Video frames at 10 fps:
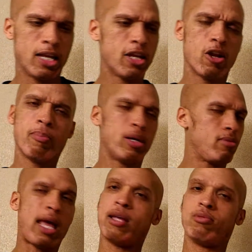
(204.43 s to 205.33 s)

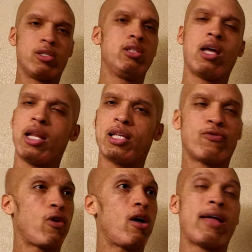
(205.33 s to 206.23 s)
But hey, it's not
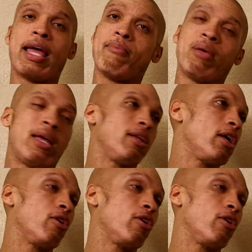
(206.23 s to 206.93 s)
his fault. Hey man,